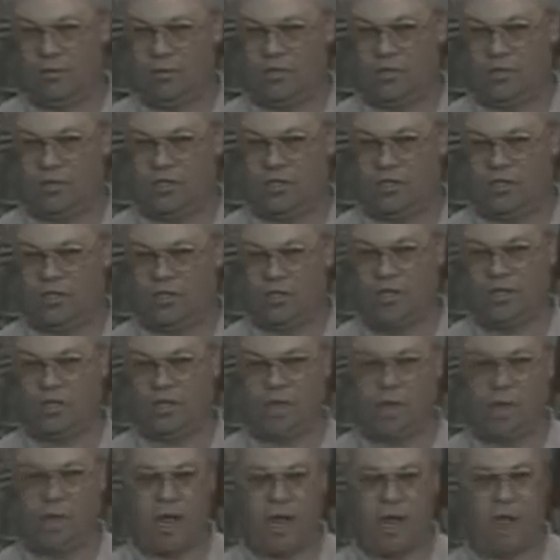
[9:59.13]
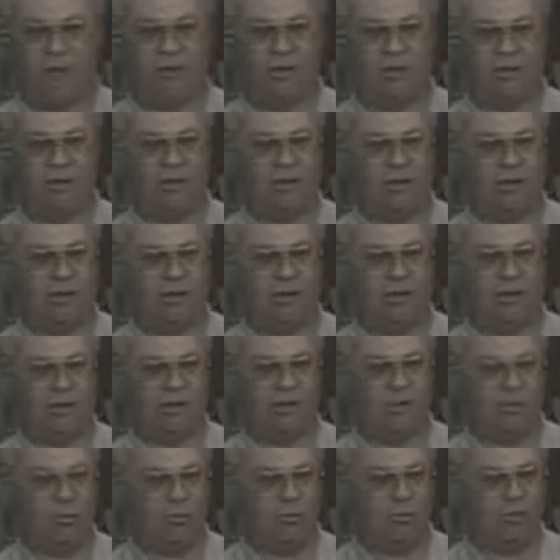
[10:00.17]
and talked about
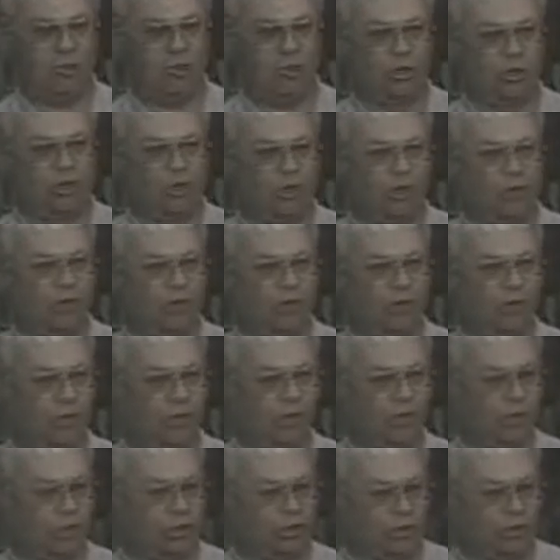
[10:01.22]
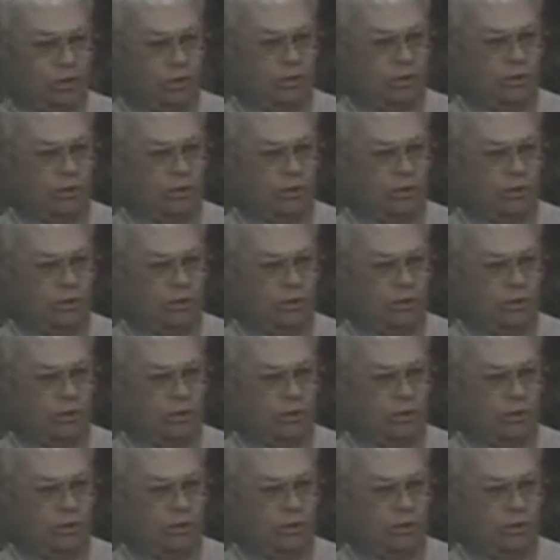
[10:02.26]
the word refuse.